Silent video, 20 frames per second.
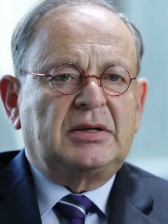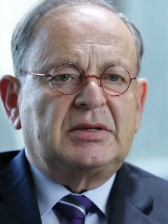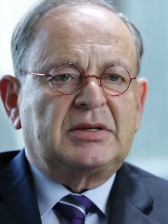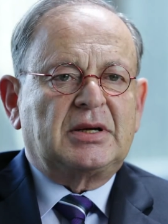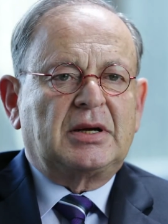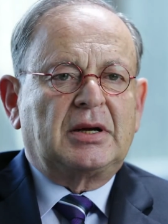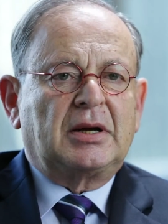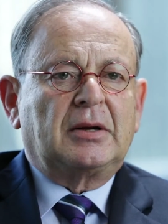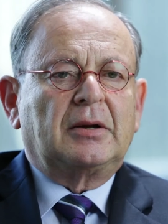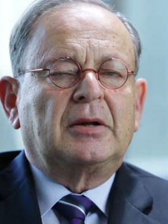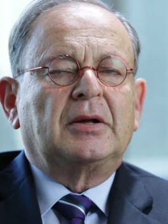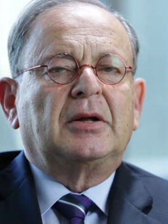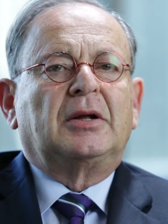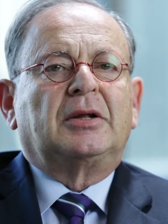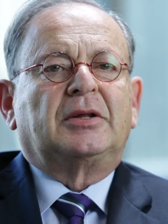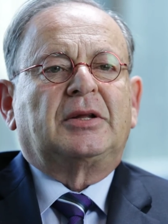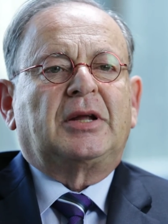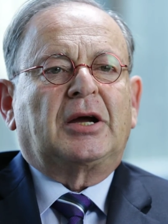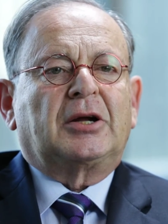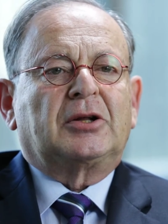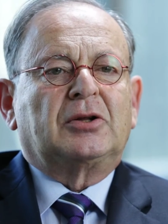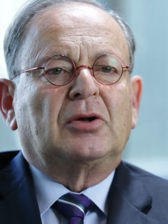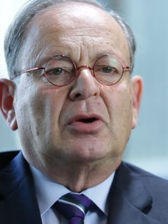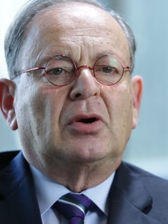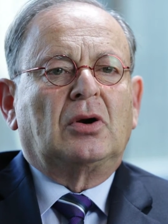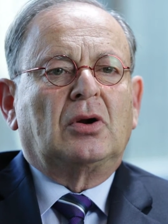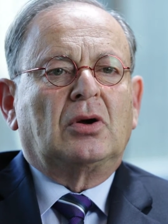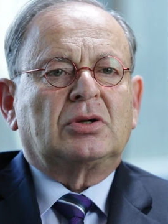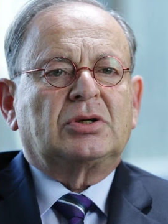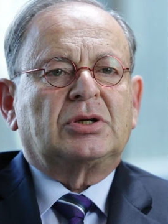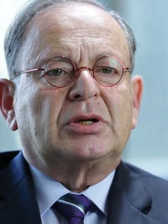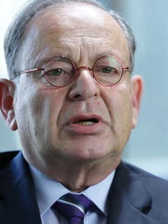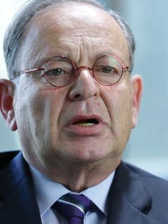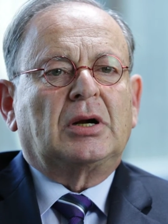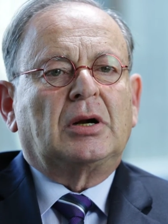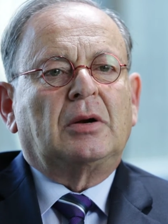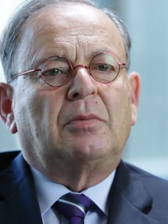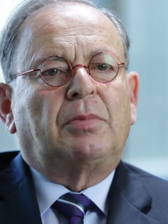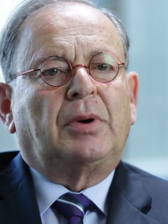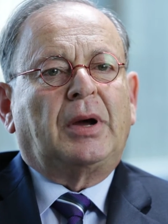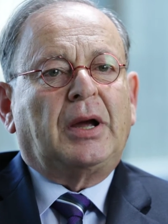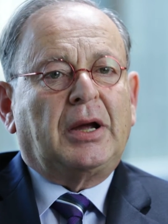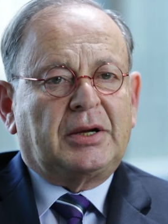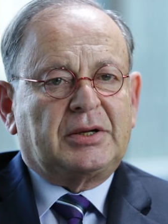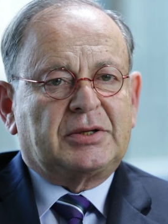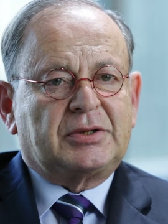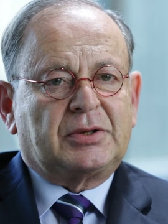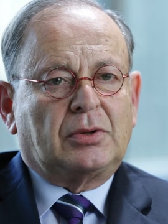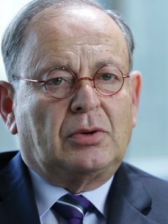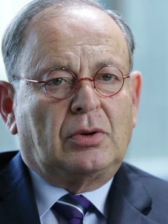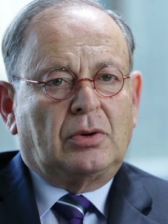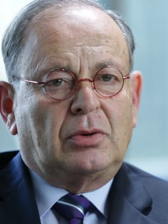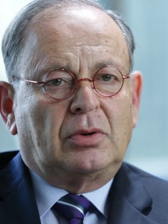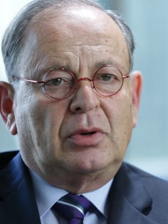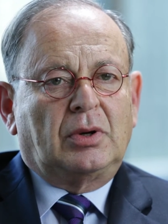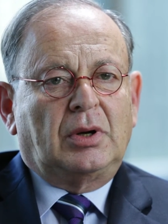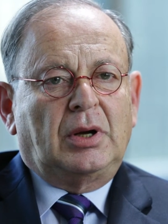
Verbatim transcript: is a technological breakthrough